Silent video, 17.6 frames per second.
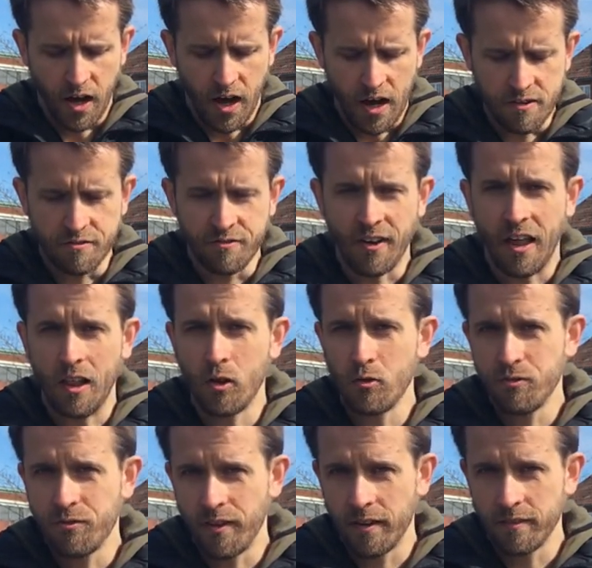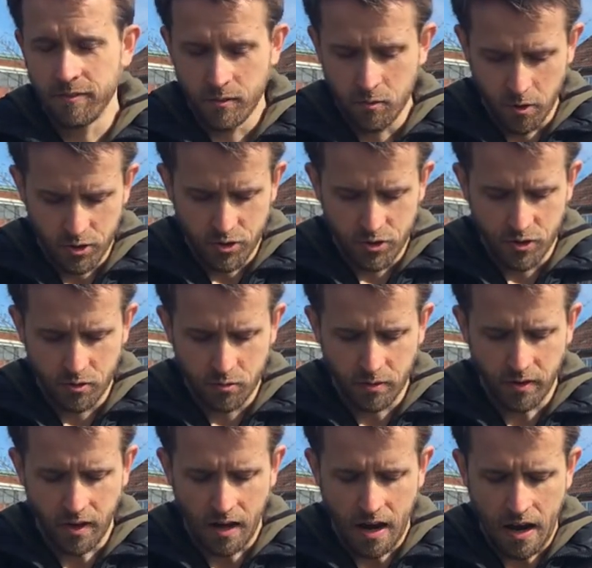I follow five questions
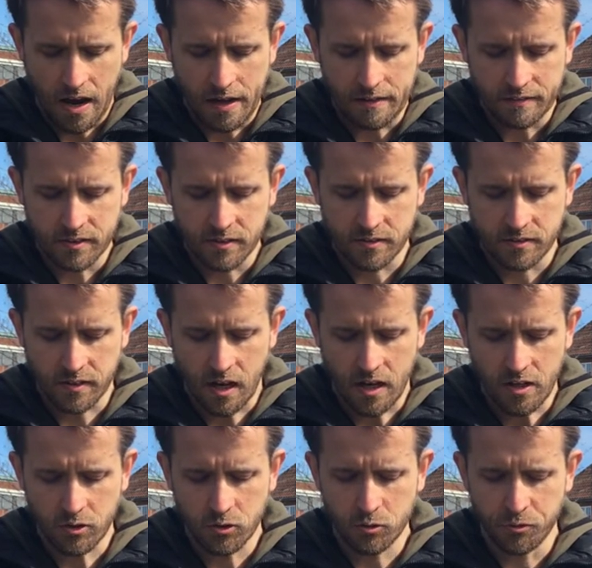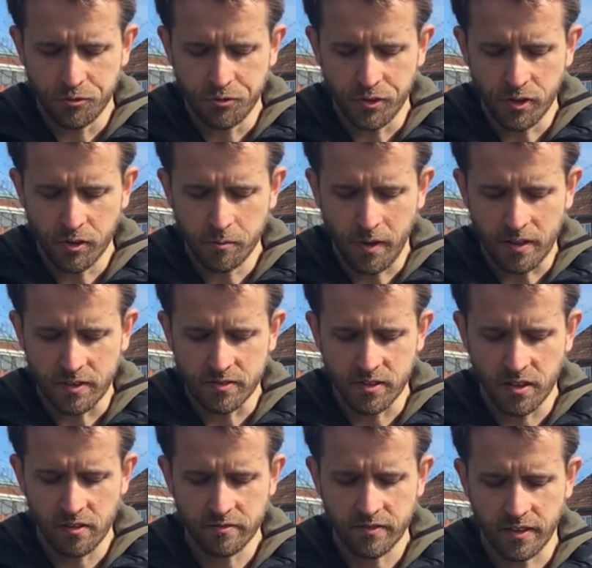when I start to feel
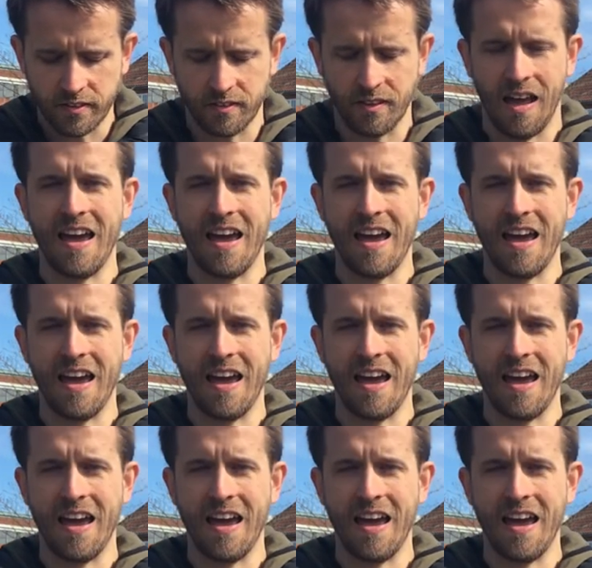myself that